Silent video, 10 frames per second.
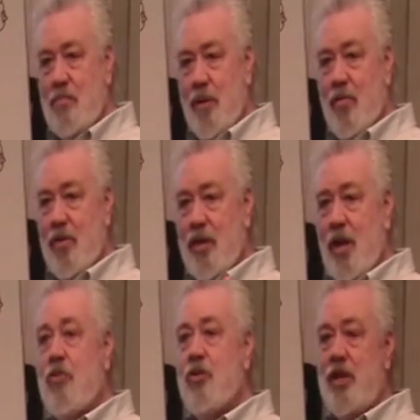buried
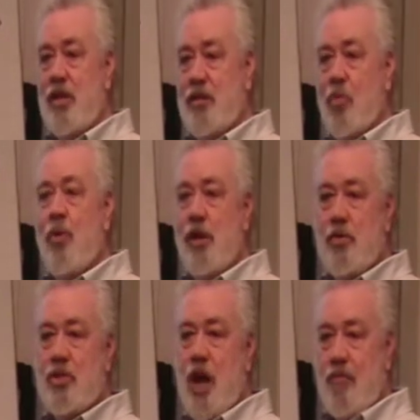underneath a
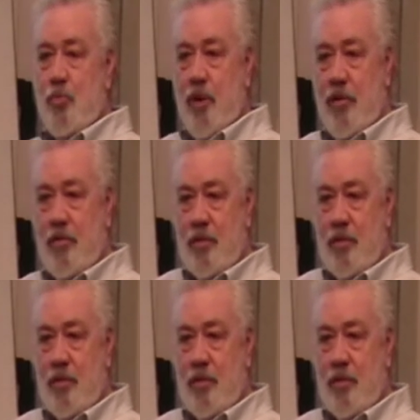Windows software.